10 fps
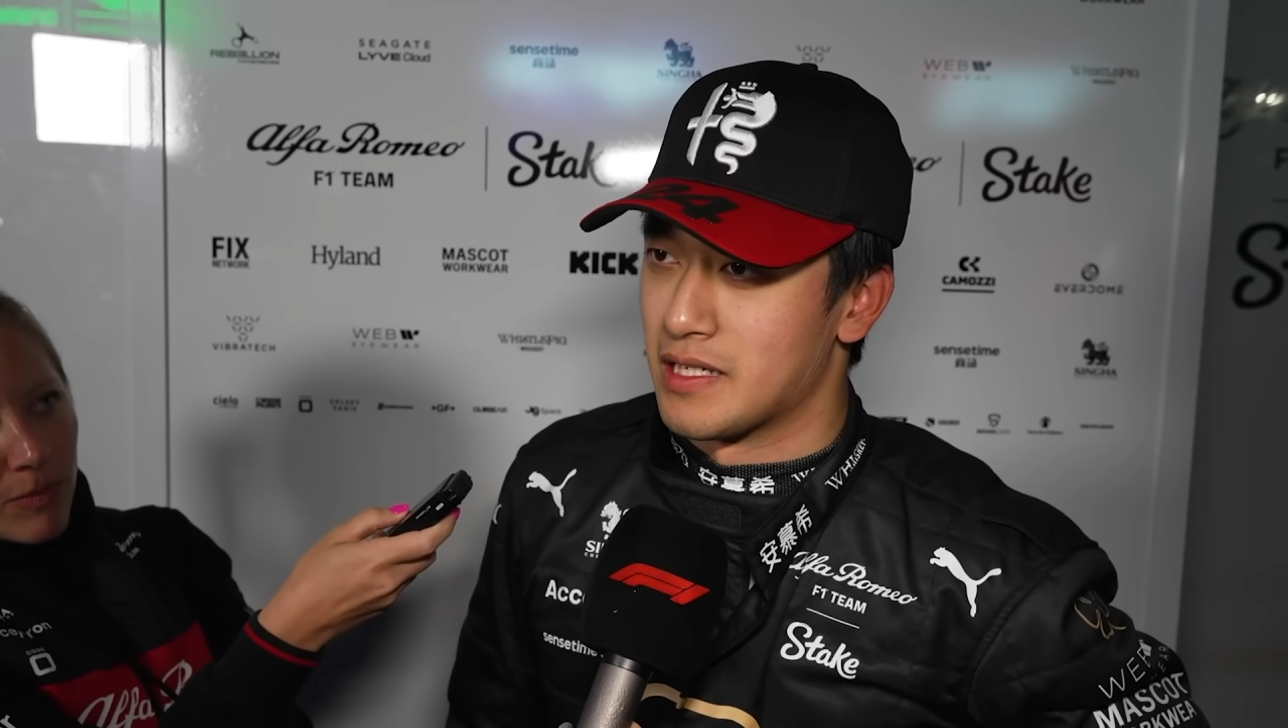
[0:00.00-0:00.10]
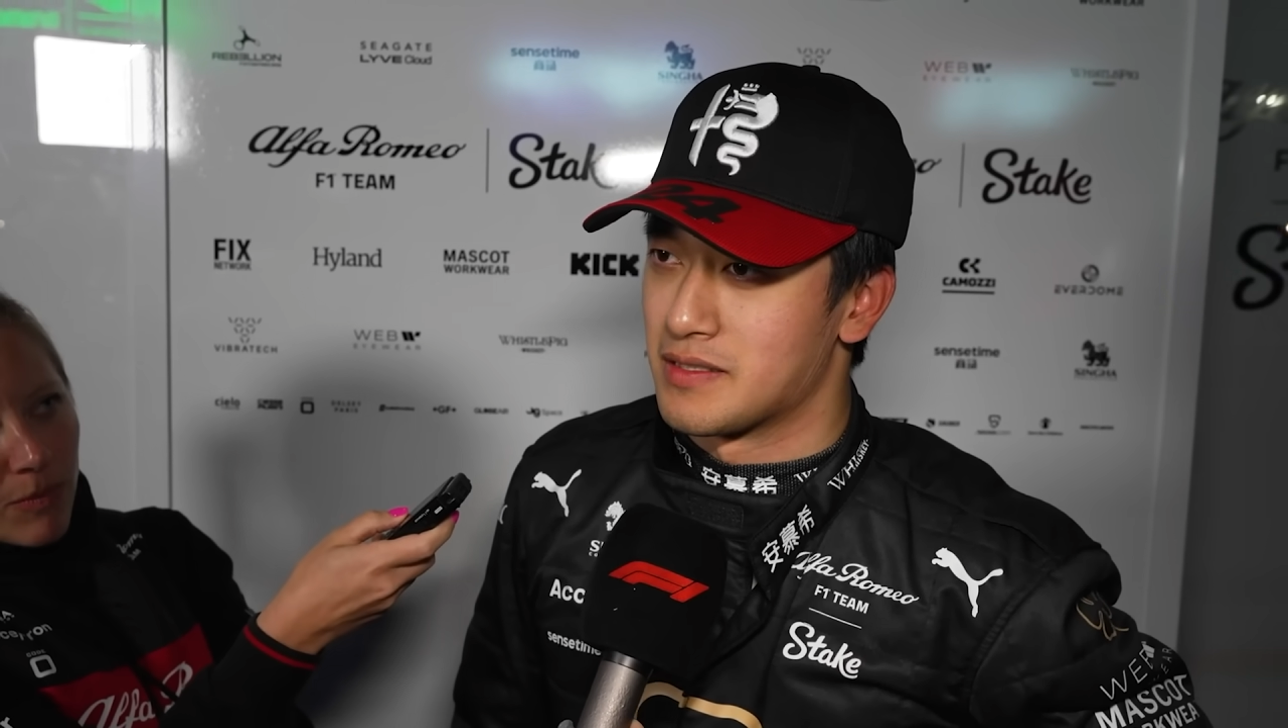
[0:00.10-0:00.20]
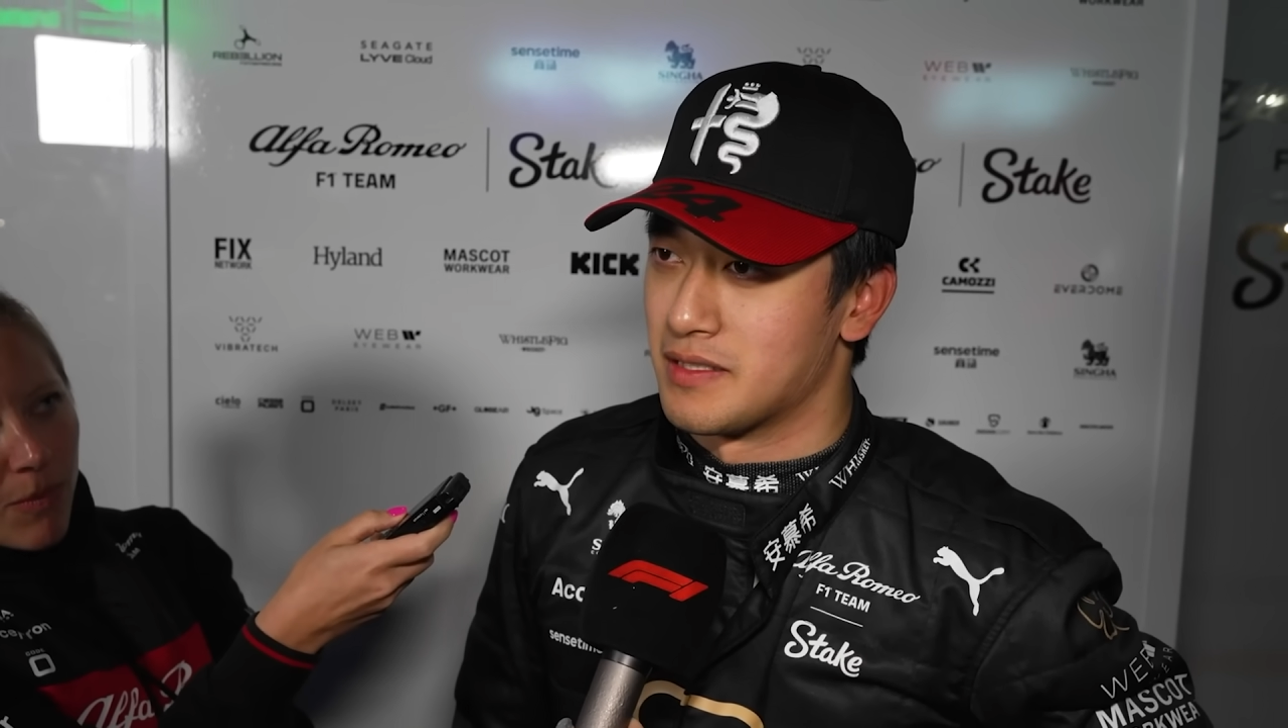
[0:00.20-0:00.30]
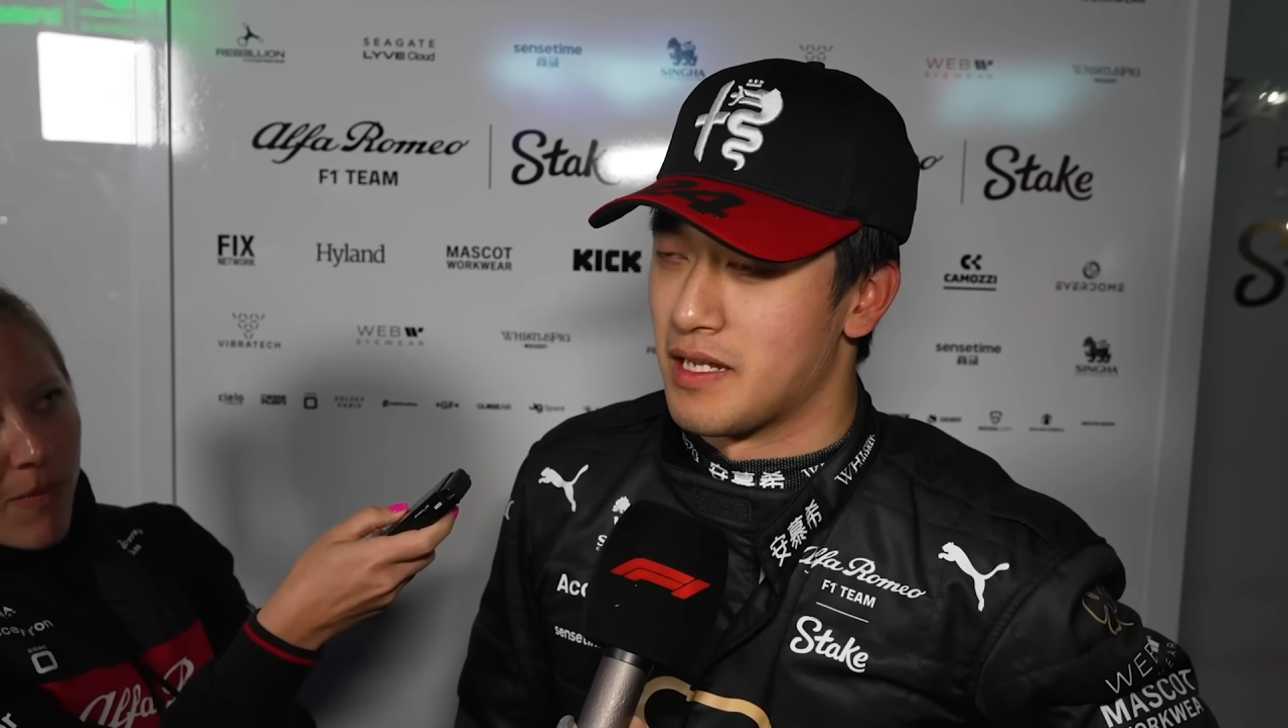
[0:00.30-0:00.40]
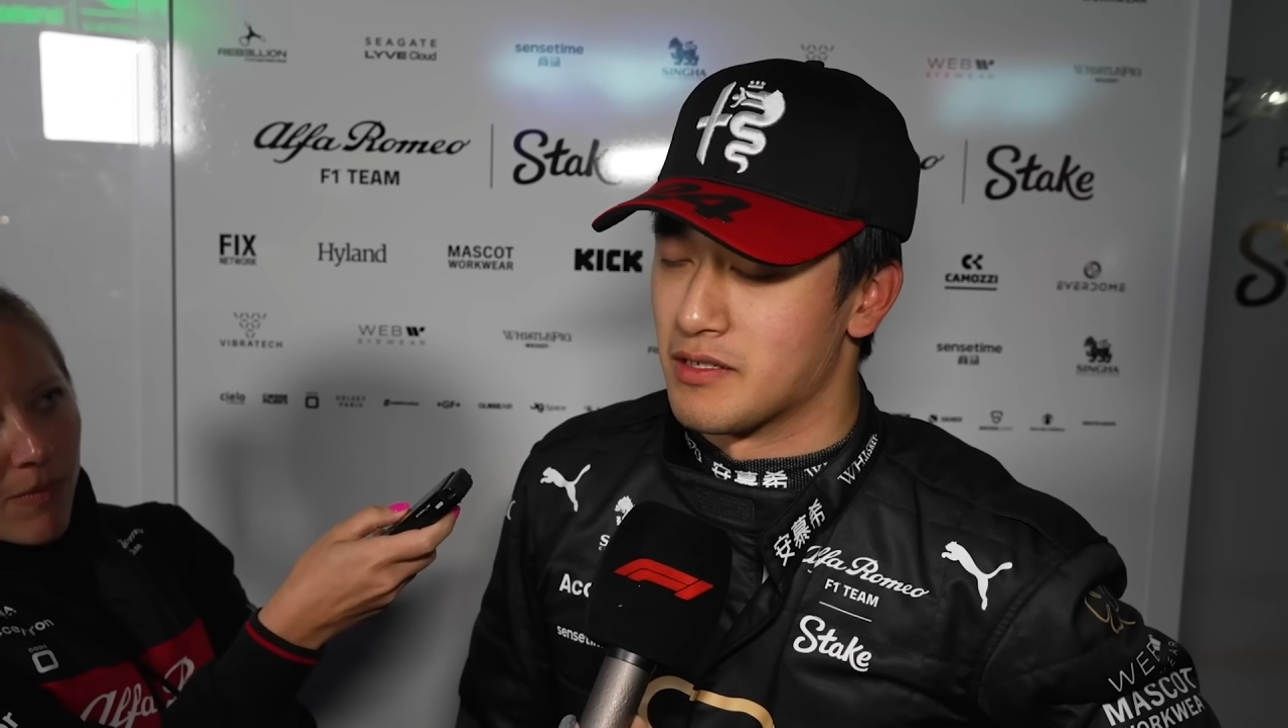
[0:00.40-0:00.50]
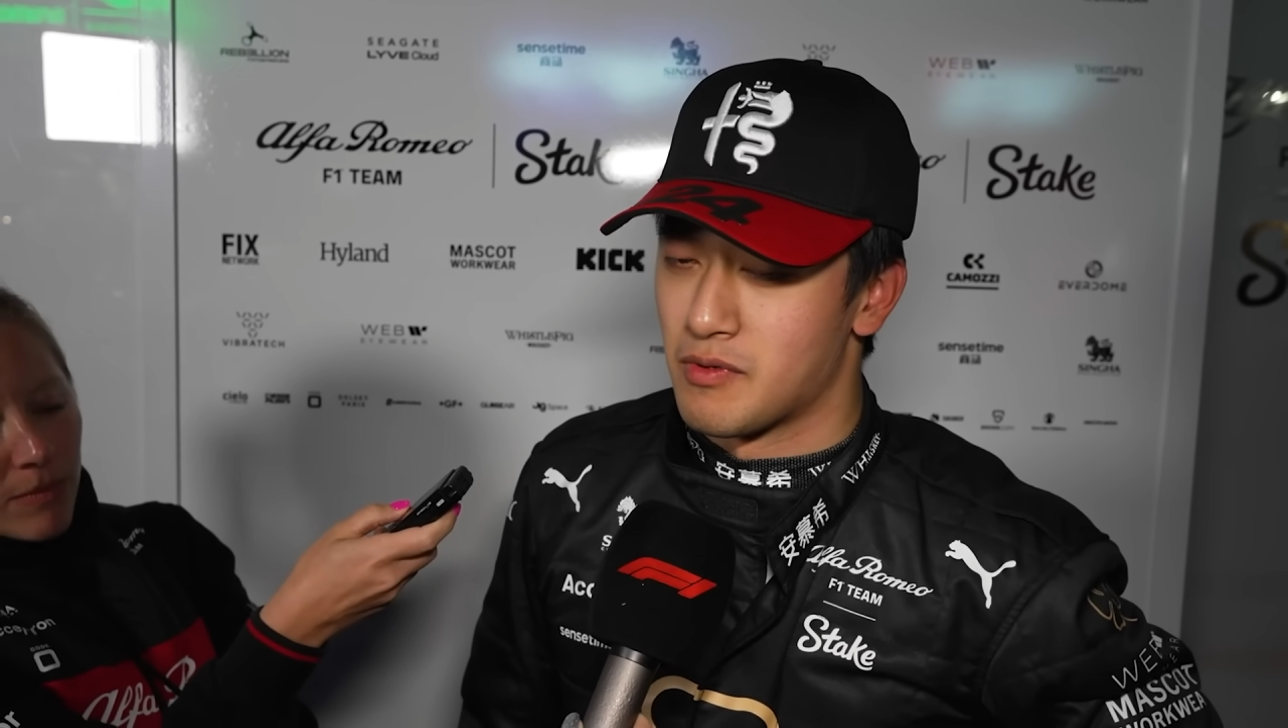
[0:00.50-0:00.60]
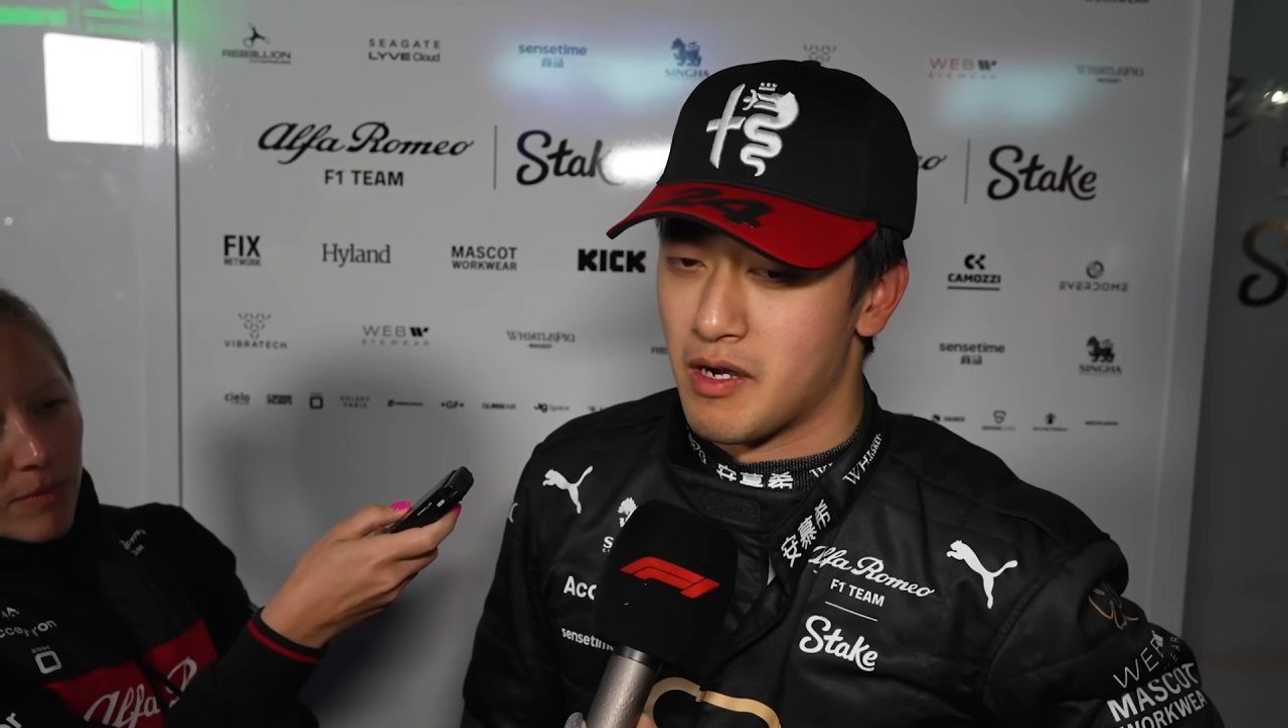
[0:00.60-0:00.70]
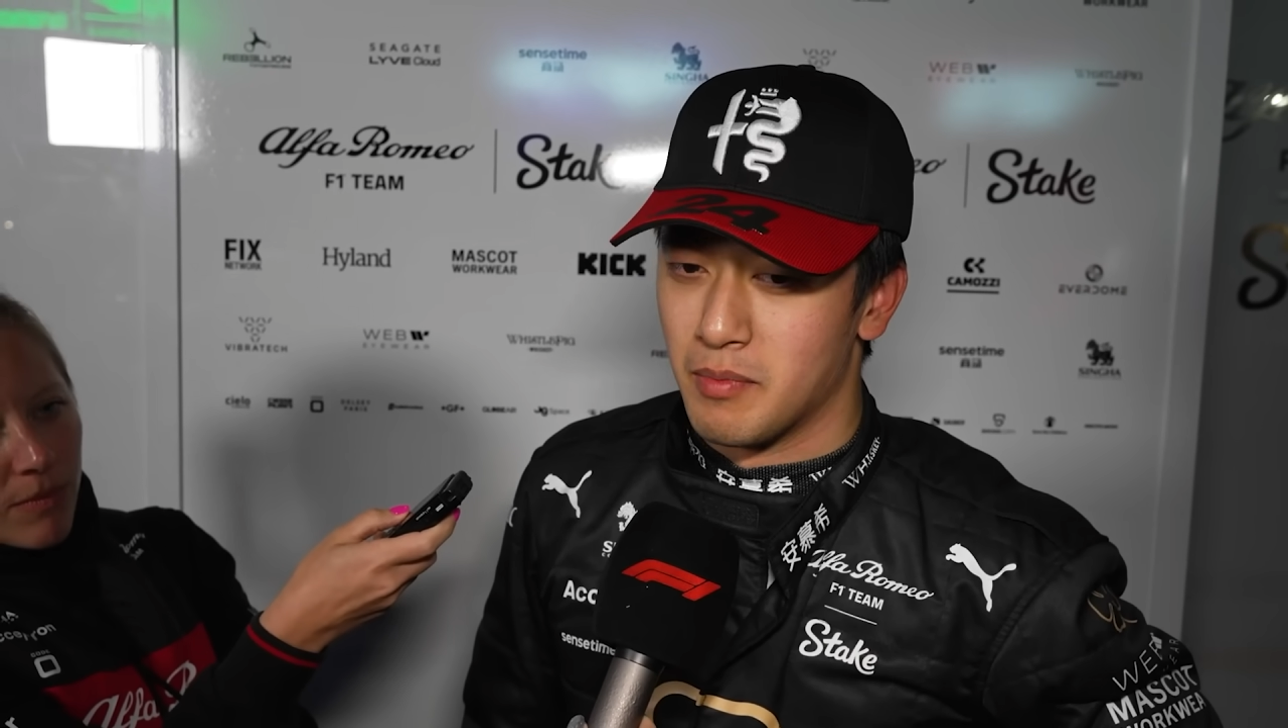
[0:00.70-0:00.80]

yesterday as well.